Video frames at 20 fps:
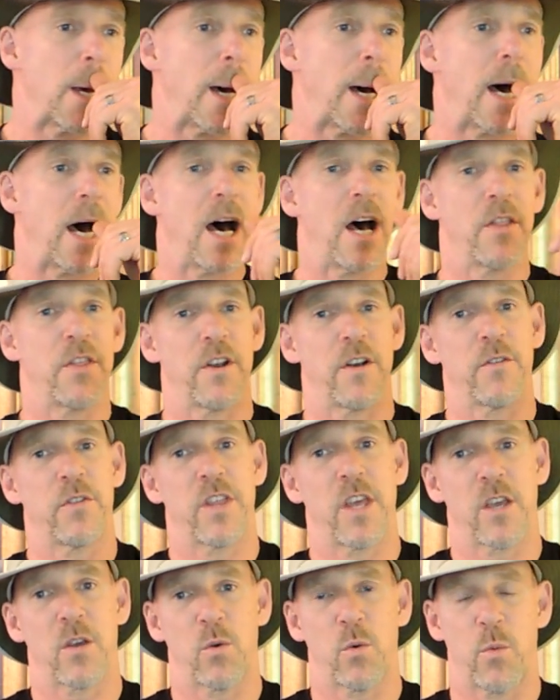
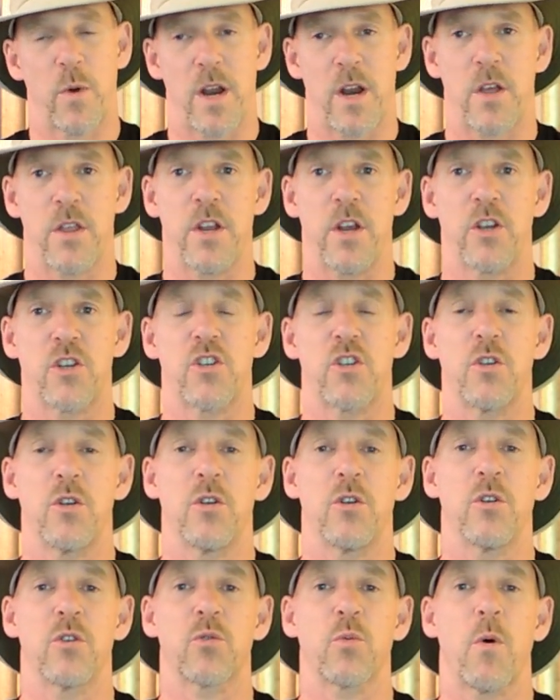they can wear their
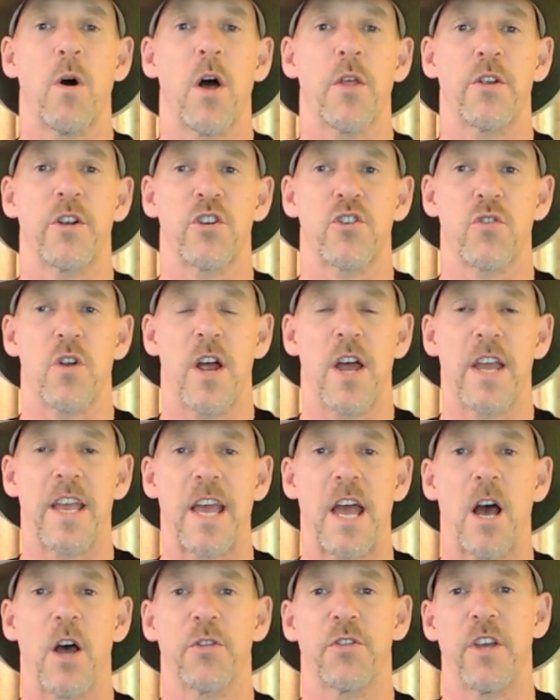shoes while they're
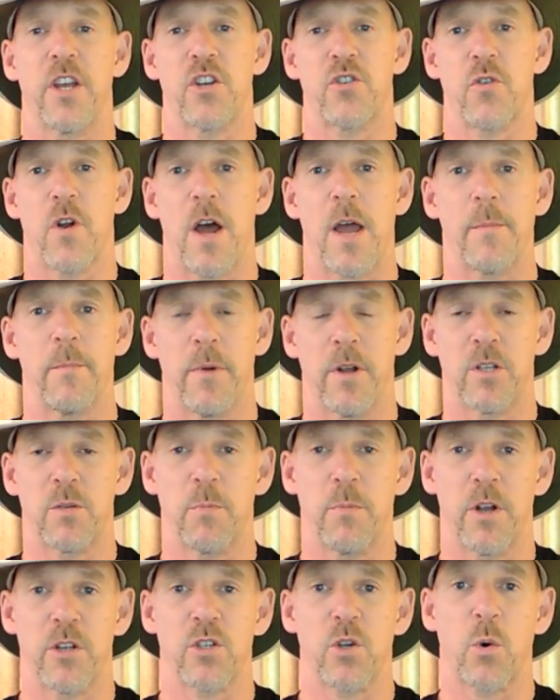drying out. They dry
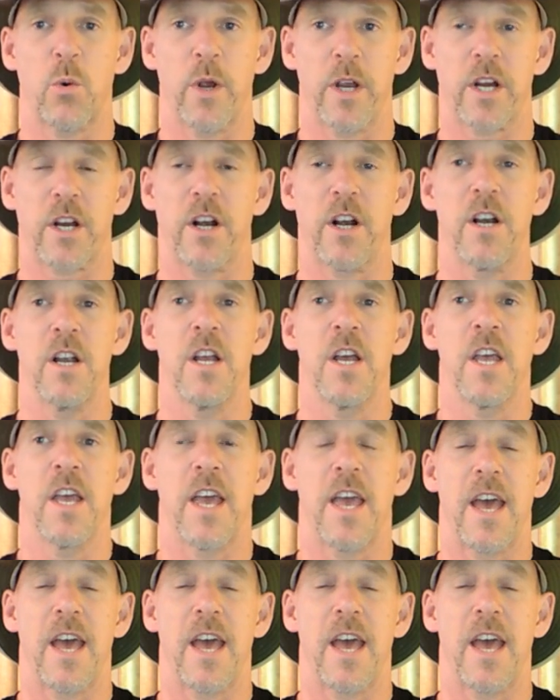much quicker.